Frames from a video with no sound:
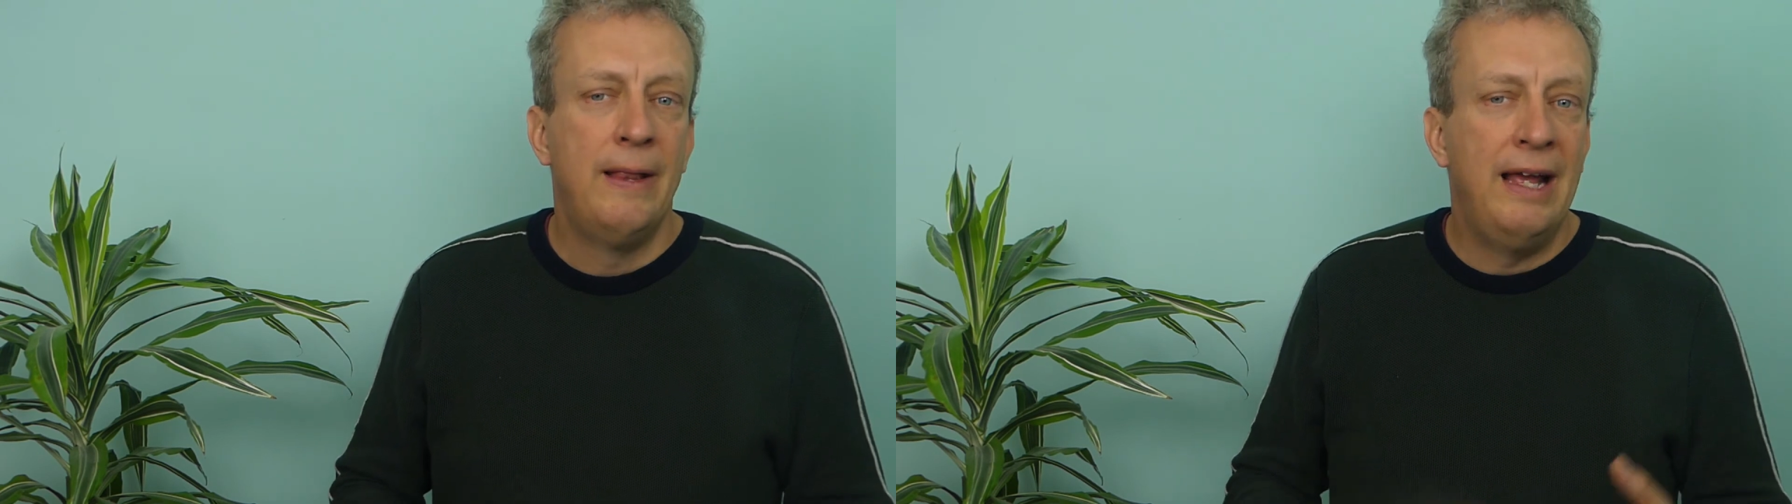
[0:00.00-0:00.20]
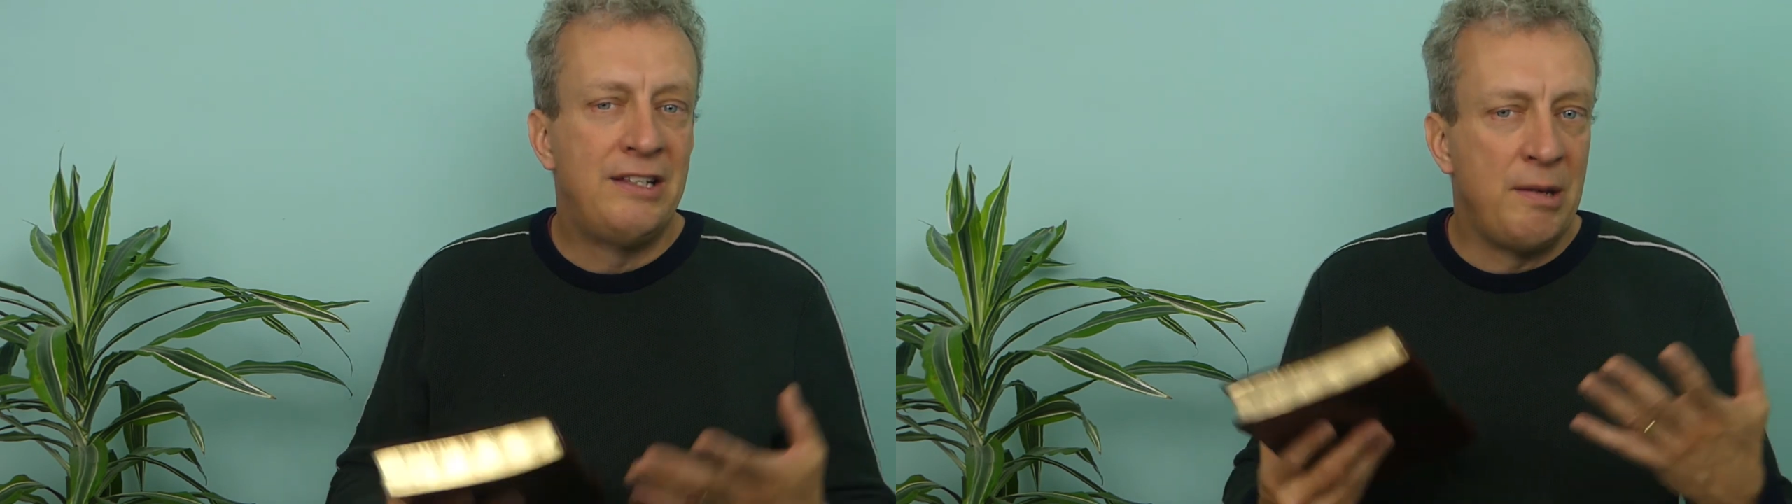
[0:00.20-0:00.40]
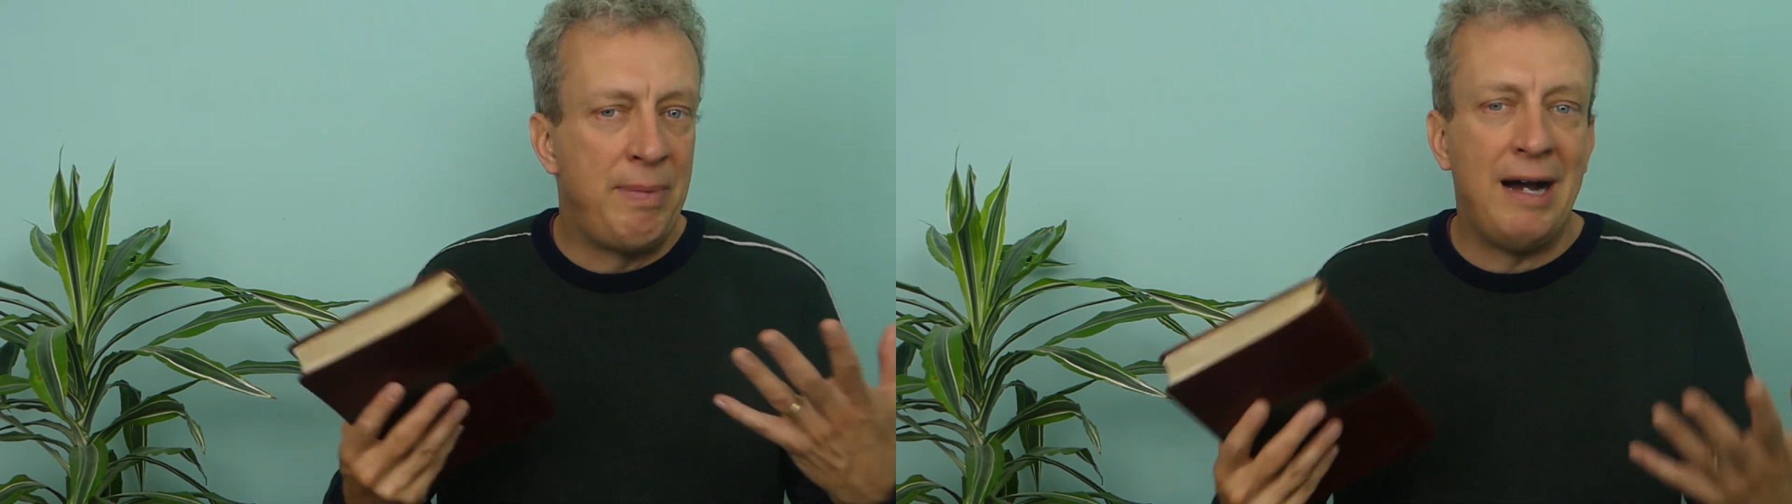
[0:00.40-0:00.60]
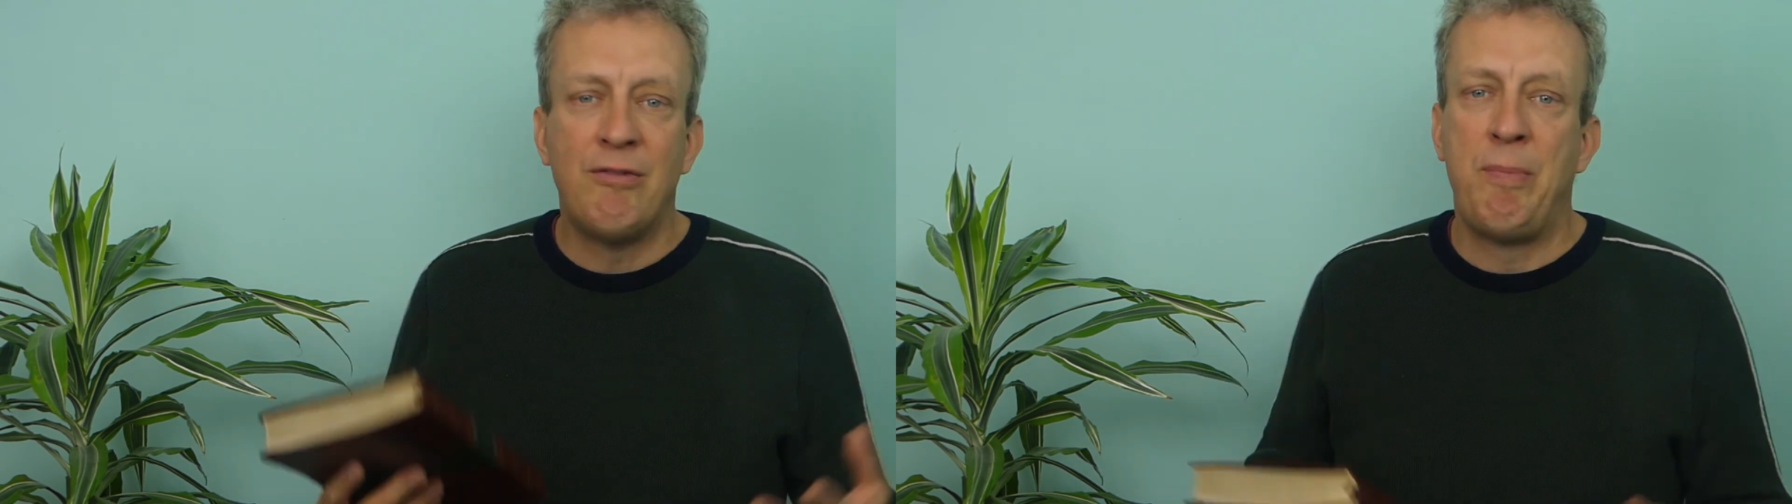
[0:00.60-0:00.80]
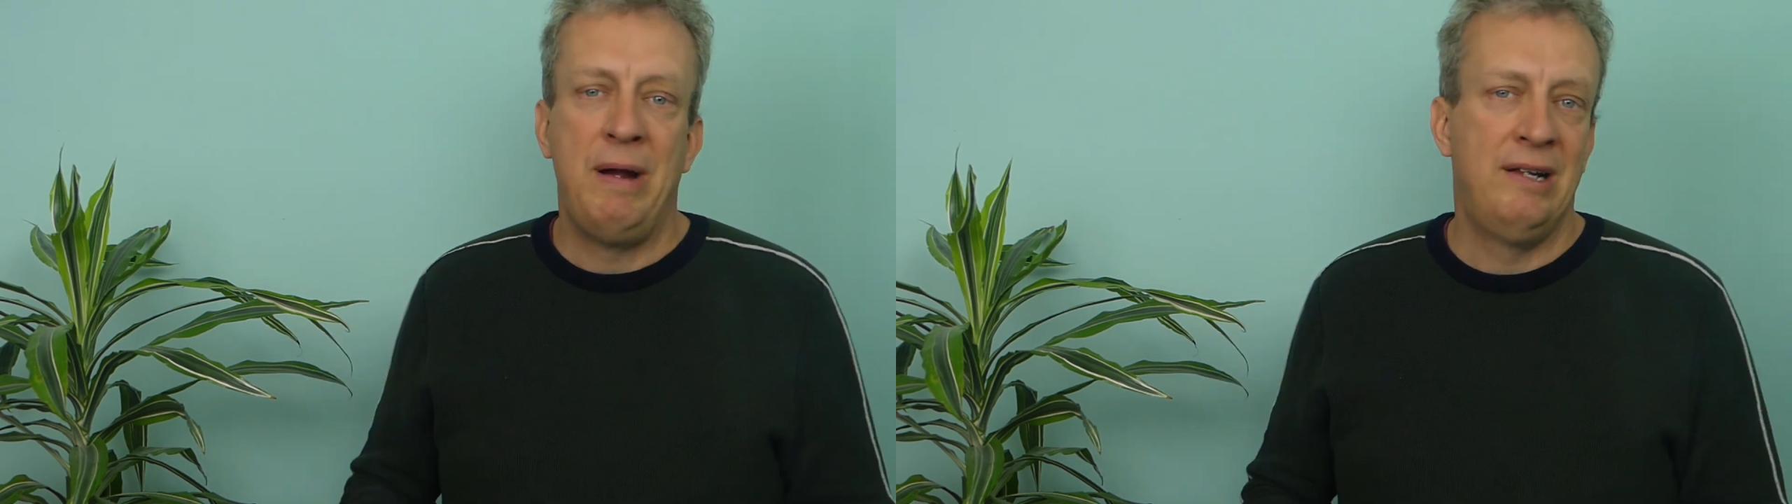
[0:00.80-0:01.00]
it's about
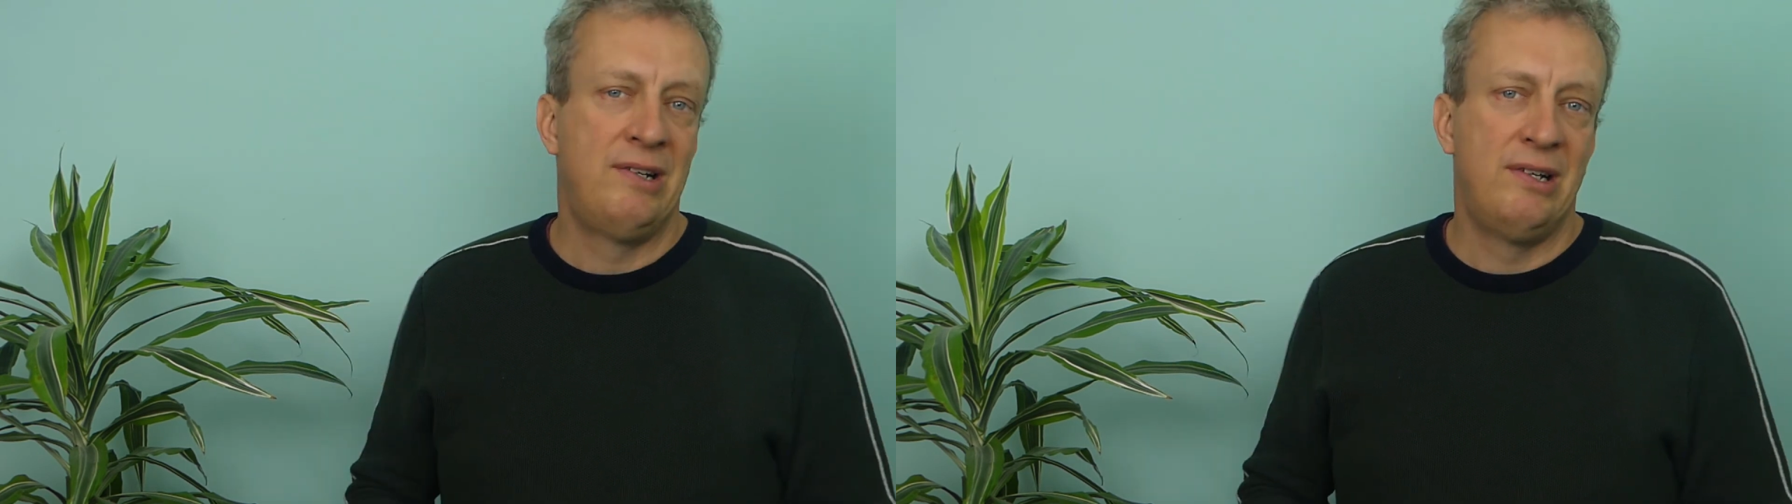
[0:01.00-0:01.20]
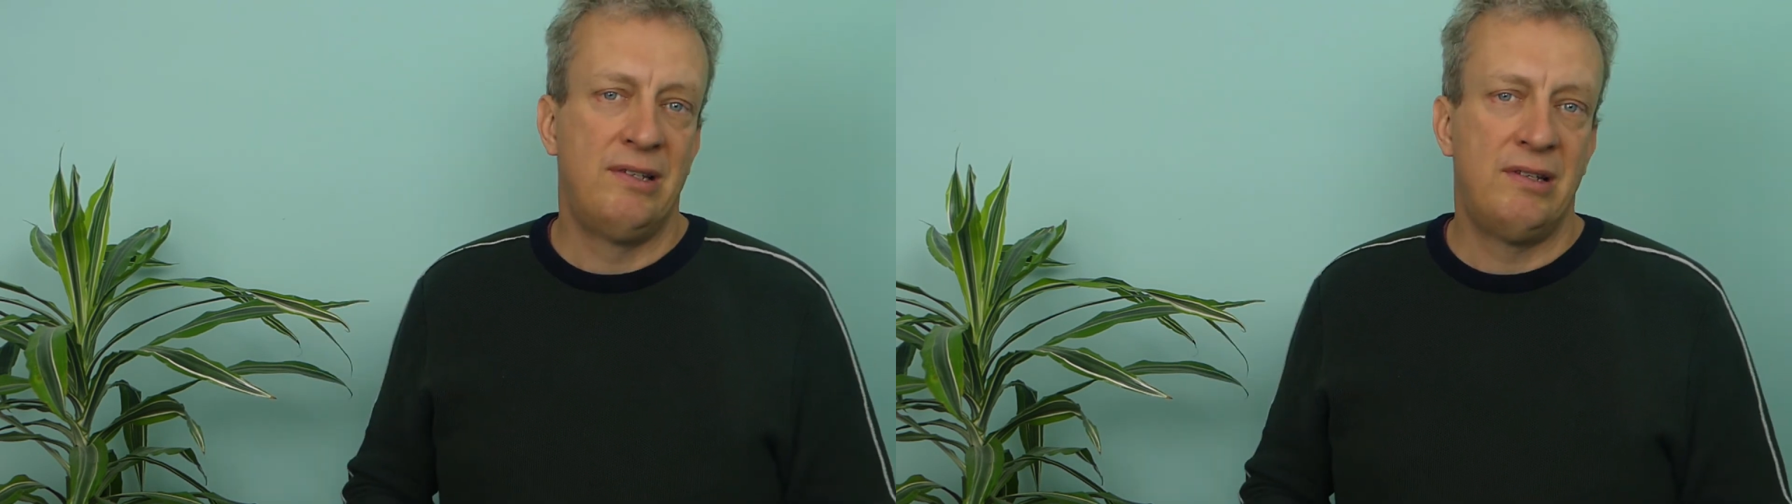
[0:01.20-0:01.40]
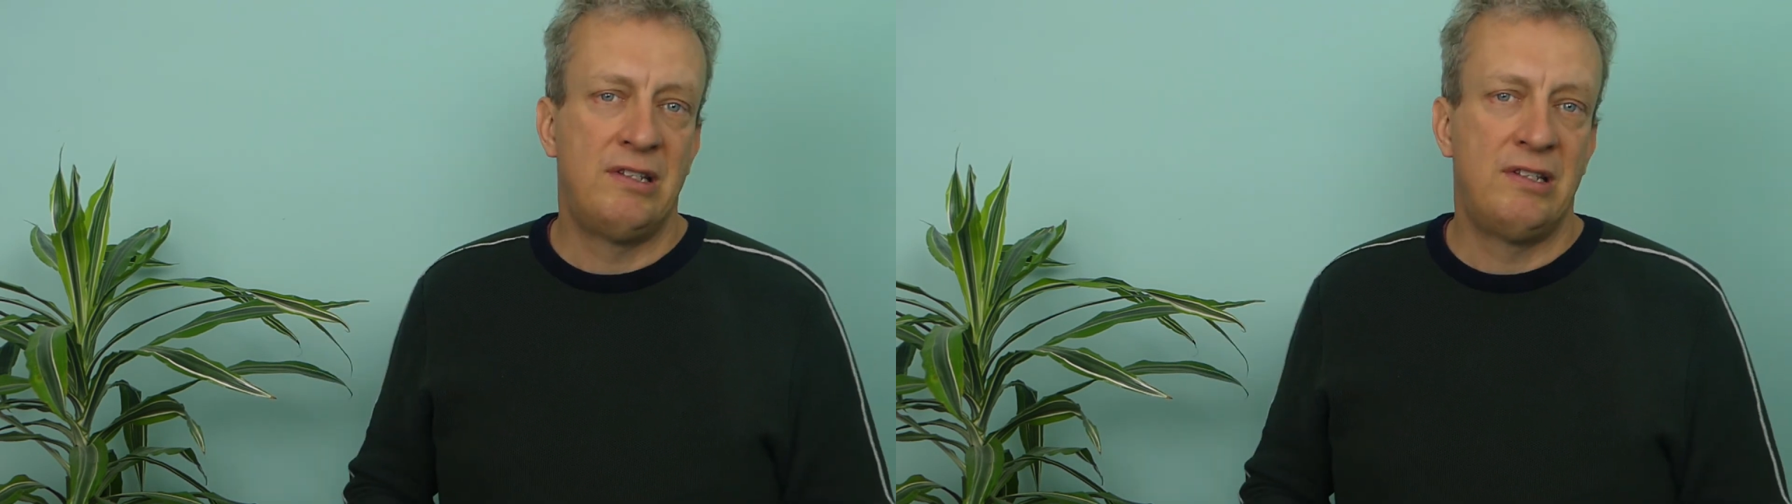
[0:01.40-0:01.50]
repentance.